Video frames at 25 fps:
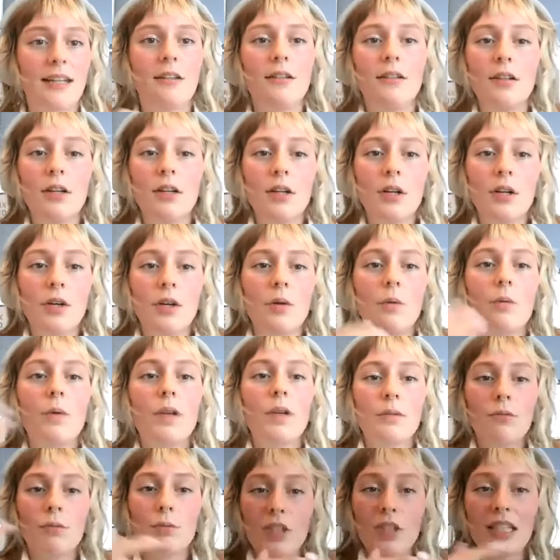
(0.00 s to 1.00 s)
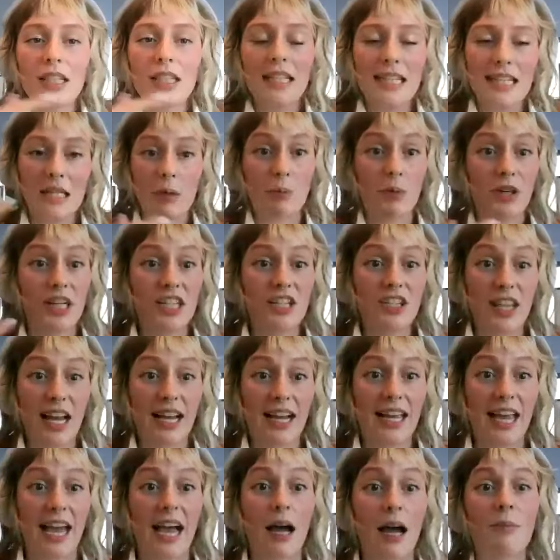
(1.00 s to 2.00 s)
then we really need to bridge
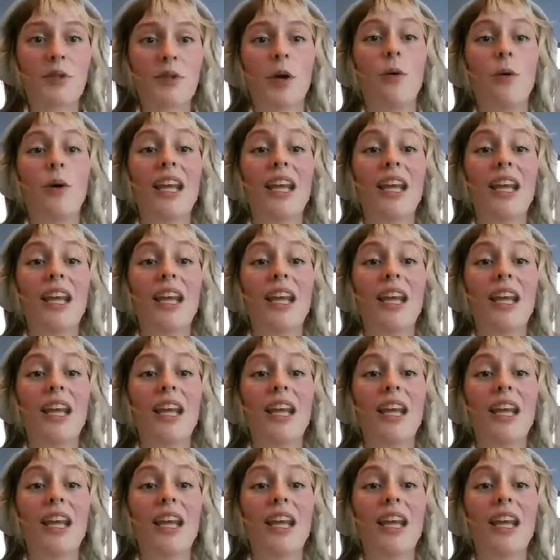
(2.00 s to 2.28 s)
that gap.